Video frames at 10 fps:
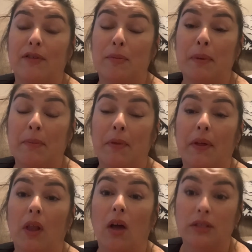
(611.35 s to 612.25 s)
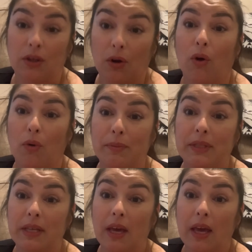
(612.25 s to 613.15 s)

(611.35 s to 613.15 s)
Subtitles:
to the people that lost their homes